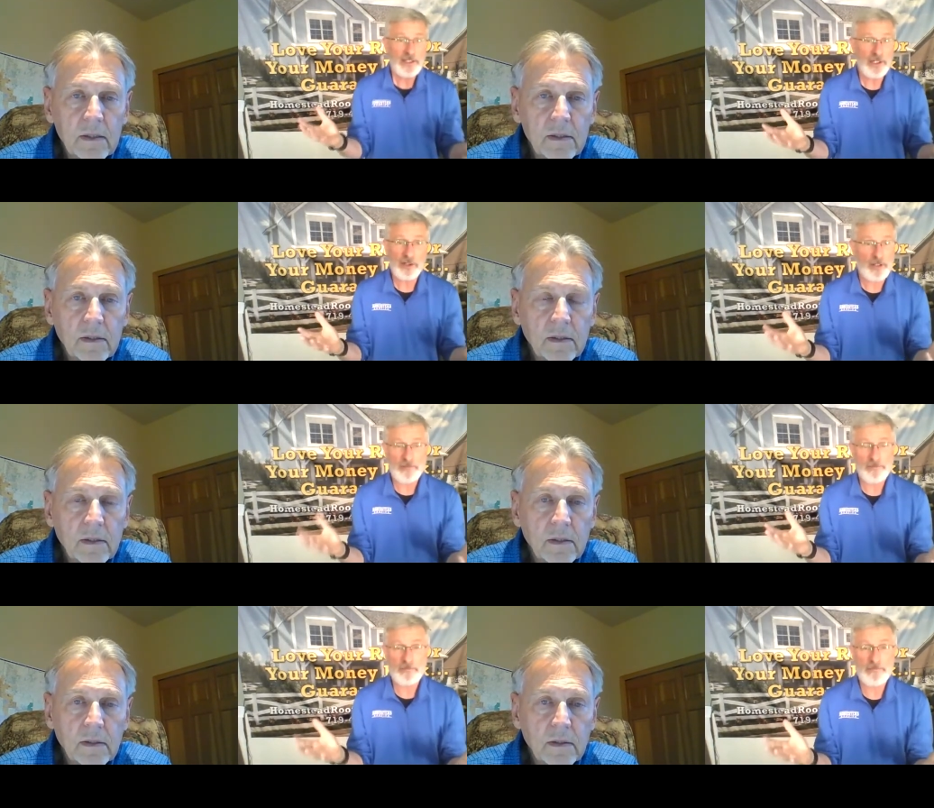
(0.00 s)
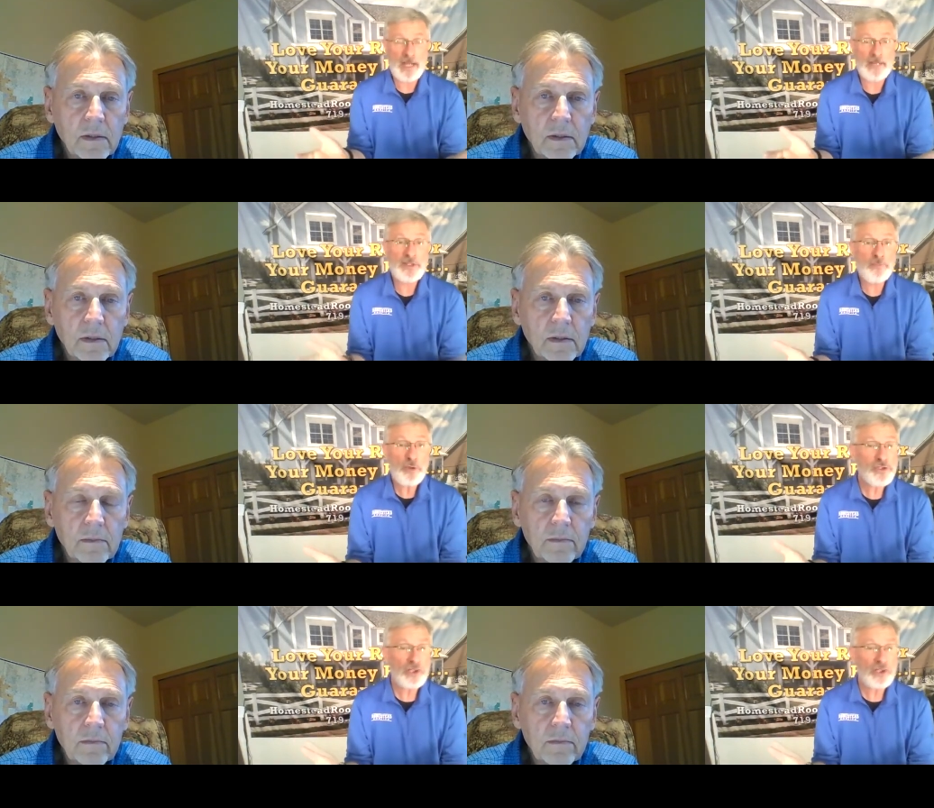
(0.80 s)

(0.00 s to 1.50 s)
Speaker 1: you know, I'm supposed